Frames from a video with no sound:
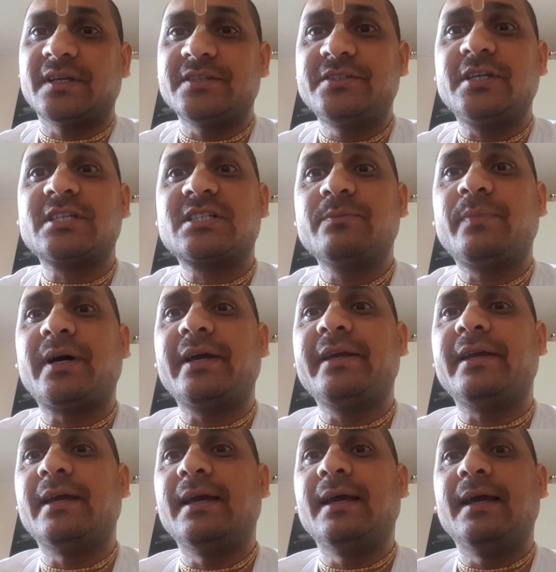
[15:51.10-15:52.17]
just
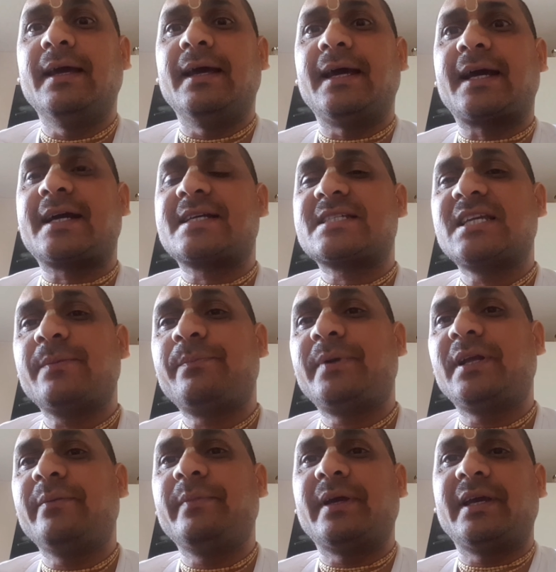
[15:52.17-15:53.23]
by
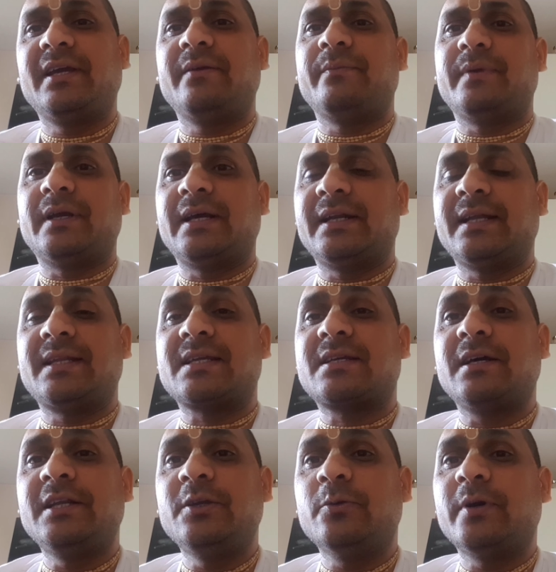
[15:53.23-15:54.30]
accepting him. And the
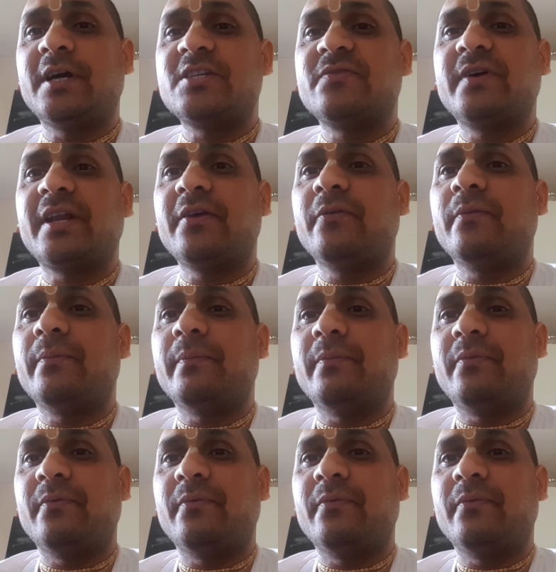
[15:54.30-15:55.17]
Kali Yoga is very